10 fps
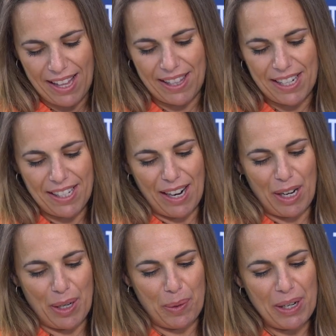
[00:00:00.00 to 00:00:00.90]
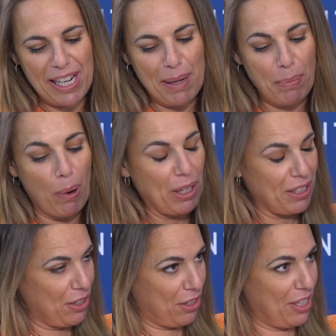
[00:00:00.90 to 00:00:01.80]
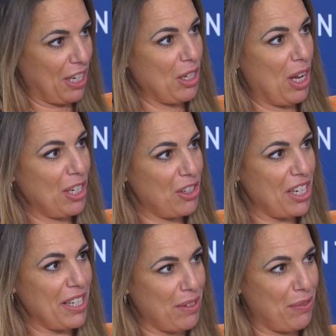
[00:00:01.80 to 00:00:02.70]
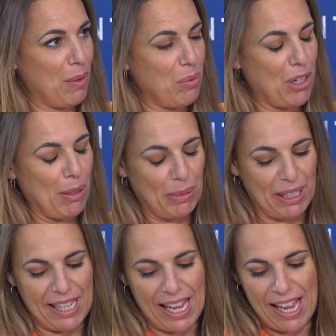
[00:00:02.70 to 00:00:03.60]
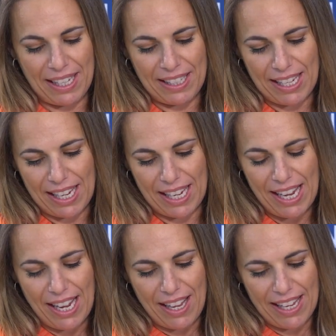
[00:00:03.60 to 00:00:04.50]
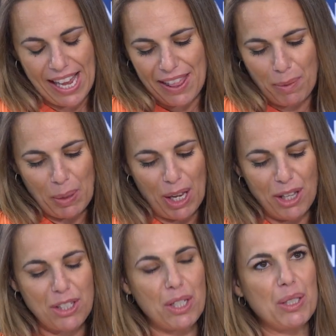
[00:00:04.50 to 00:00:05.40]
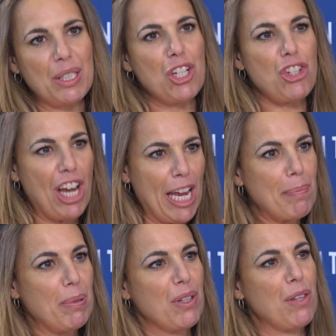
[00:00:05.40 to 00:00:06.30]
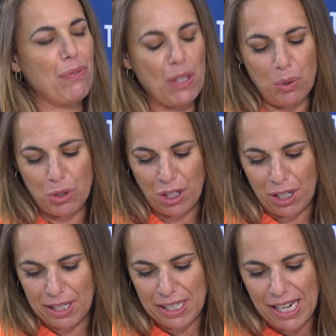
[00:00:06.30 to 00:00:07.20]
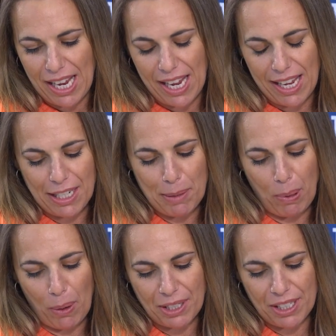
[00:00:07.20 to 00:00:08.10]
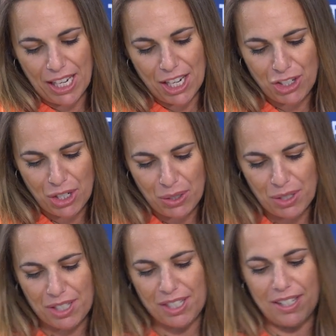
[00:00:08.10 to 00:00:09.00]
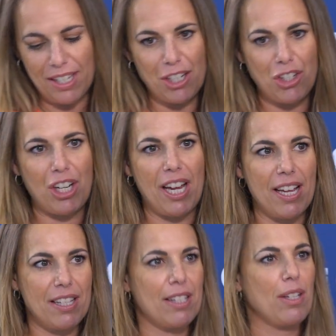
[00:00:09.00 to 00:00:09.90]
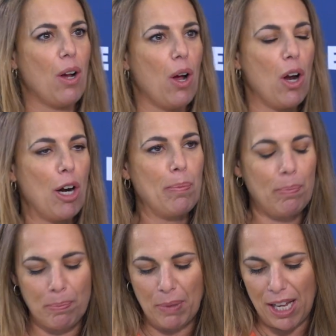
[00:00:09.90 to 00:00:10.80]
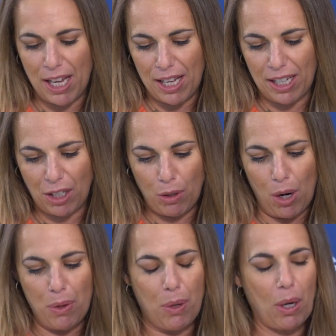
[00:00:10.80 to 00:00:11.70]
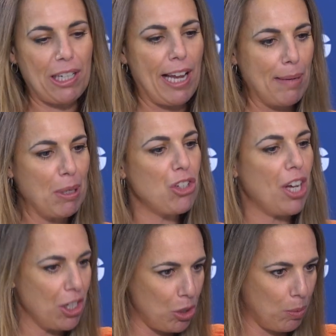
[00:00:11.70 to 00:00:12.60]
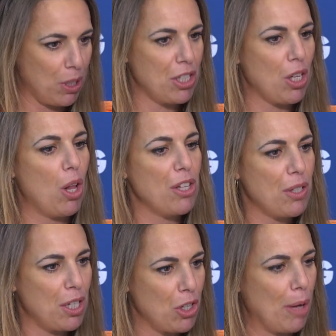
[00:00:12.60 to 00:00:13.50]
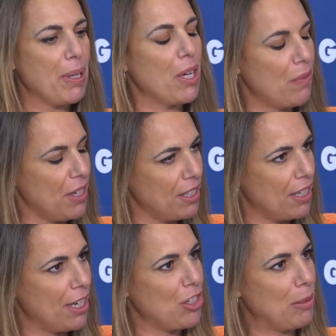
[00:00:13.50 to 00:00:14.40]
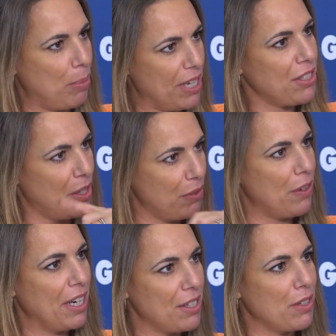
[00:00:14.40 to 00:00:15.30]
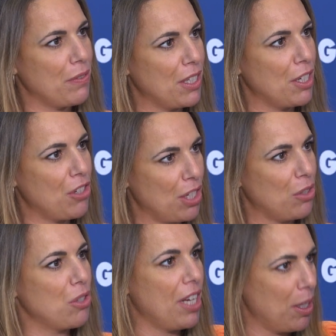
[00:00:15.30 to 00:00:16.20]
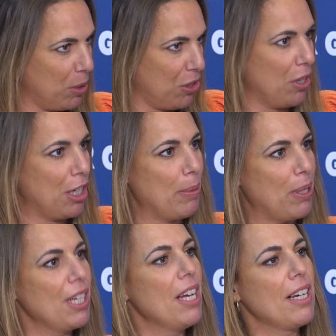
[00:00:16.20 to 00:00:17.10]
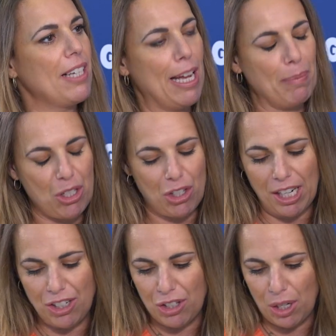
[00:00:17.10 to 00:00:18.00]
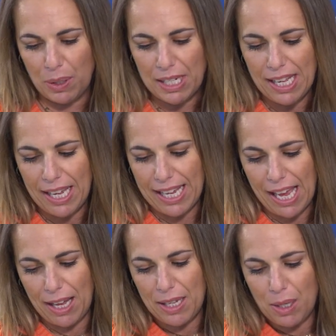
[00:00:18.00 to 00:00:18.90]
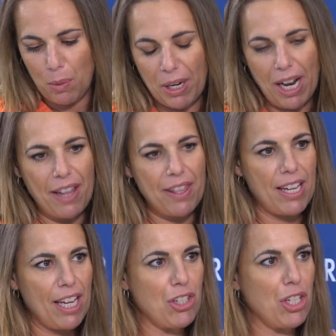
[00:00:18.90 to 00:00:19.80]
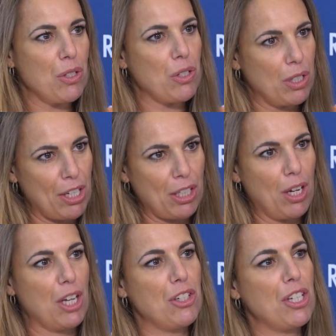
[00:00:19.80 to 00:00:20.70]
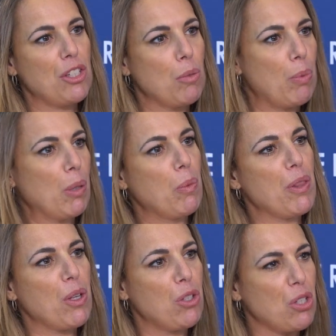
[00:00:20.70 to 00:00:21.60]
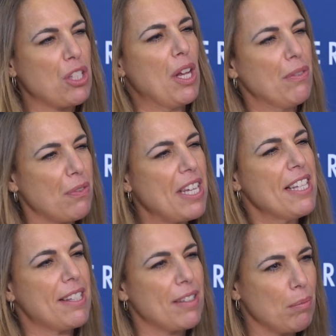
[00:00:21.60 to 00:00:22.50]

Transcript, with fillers: these are really important technologies from Trimble and uh, yeah, they will also shape the future in important issues such as urban uh, growth or climate change, what is also the topic of the international press conference of Intergeo today. We'll talk about climate change. So, yeah, what are the issues and technologies you bring with you to solve these